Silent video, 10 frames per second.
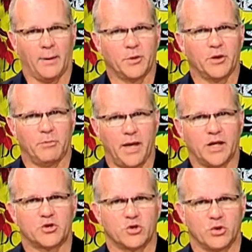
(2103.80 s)
I'm going to
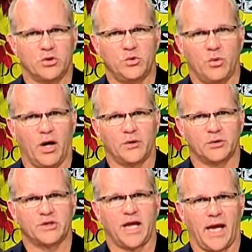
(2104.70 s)
make sure you
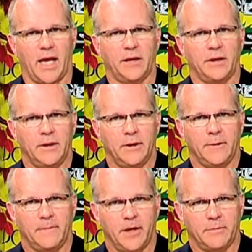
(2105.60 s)
understand
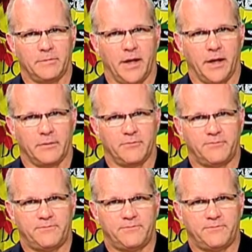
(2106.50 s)
and, and